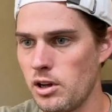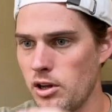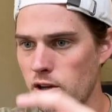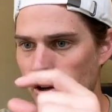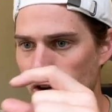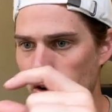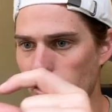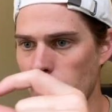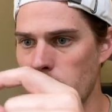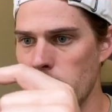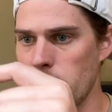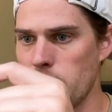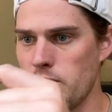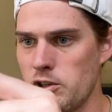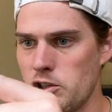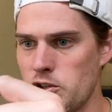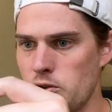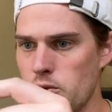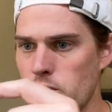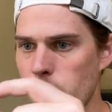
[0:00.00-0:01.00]
your
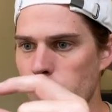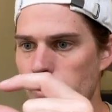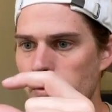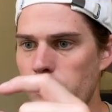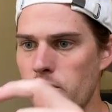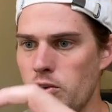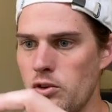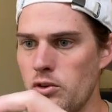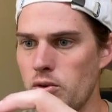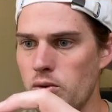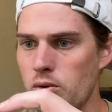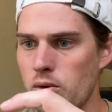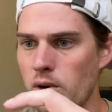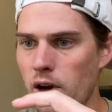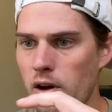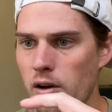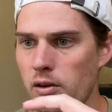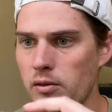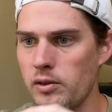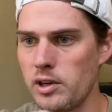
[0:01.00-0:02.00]
individual review
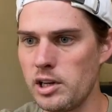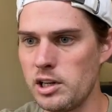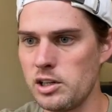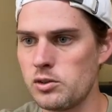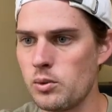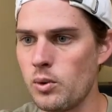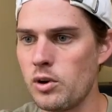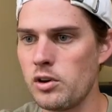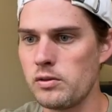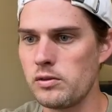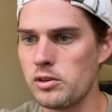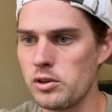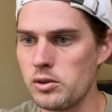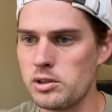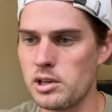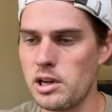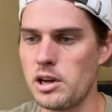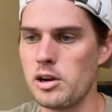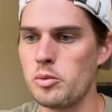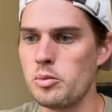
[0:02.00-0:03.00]
of each one of
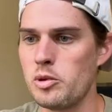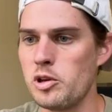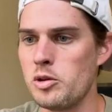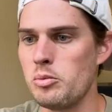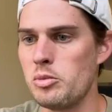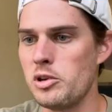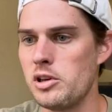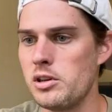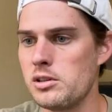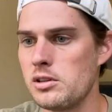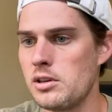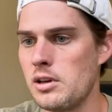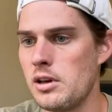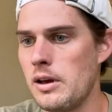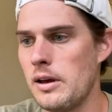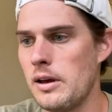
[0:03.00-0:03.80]
those Airbnbs.